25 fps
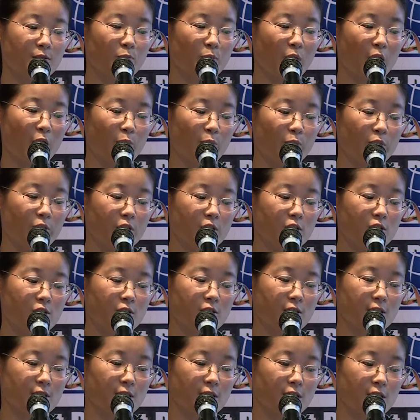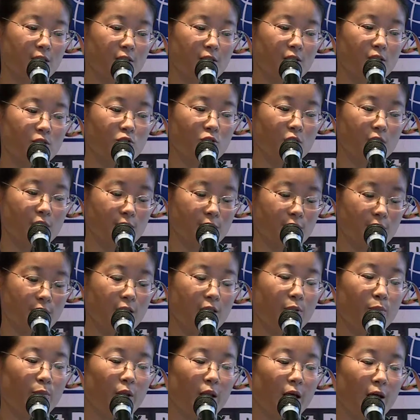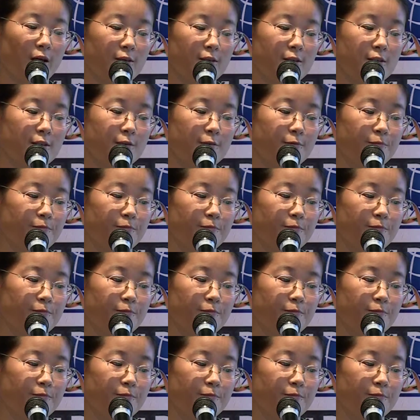parameters in the transgenic plants.